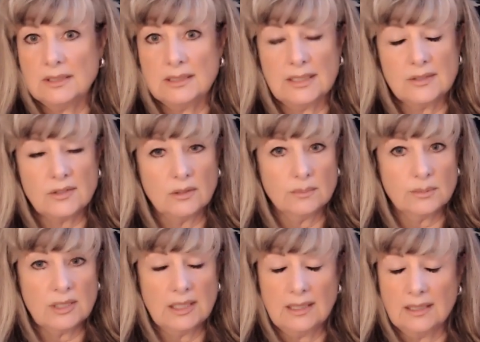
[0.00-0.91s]
They stop
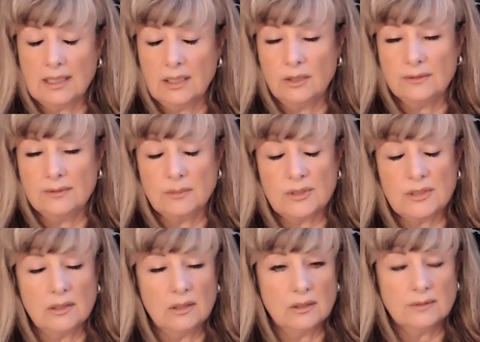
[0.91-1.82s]
taking care of
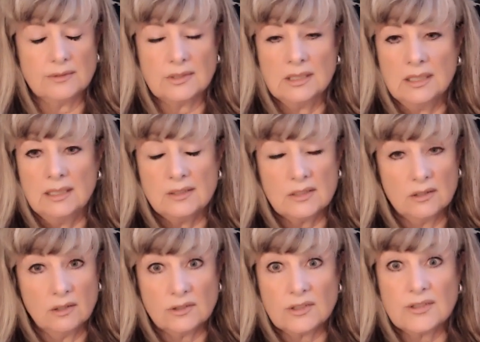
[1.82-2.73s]
themselves. It's
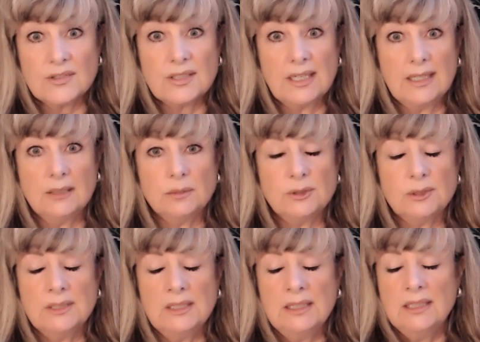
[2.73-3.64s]
not
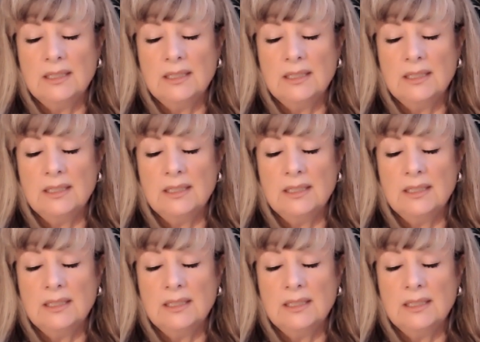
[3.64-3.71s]
sustainable.